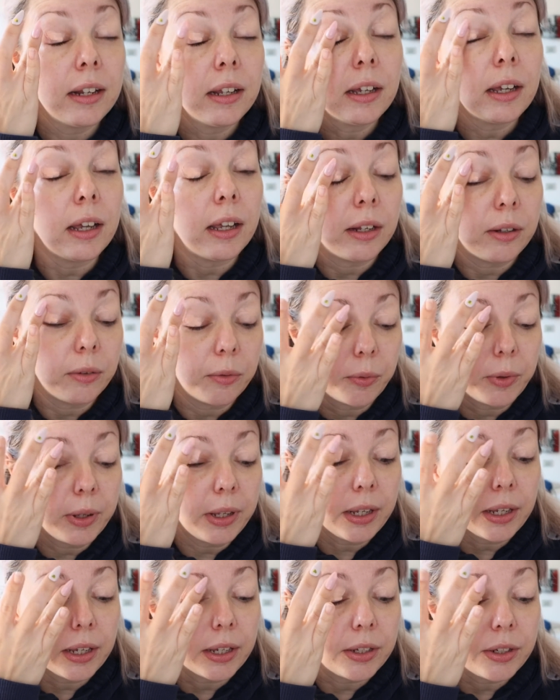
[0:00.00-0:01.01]
and
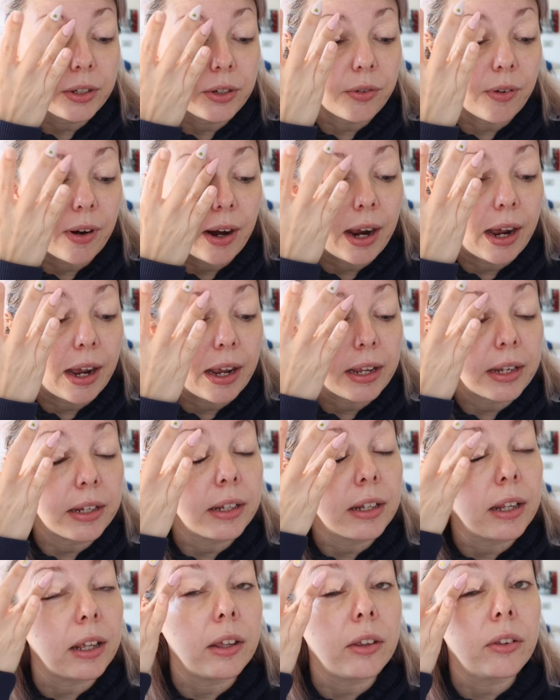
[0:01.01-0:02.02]
we can try
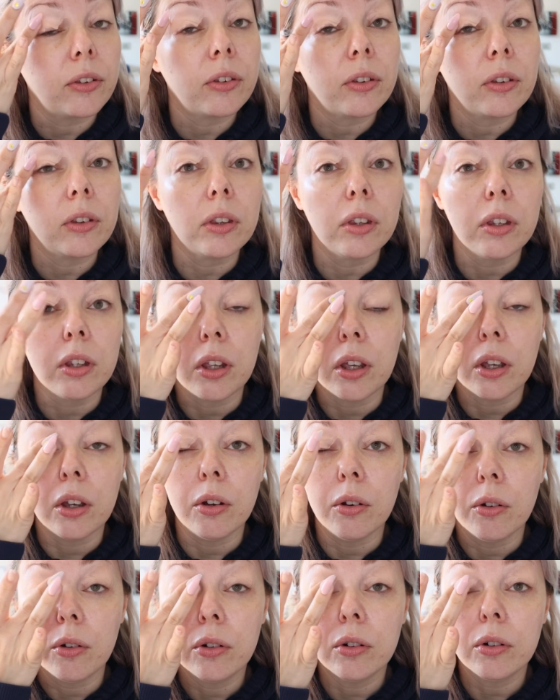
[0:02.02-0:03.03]
this
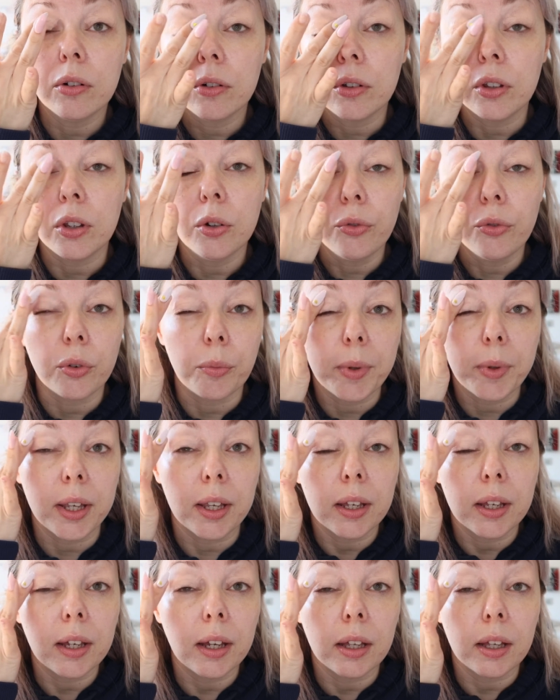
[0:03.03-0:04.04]
new for
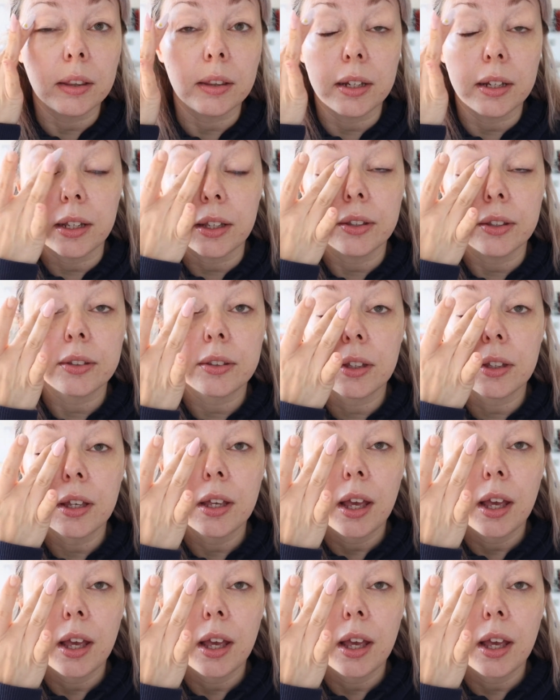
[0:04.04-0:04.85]
me at least.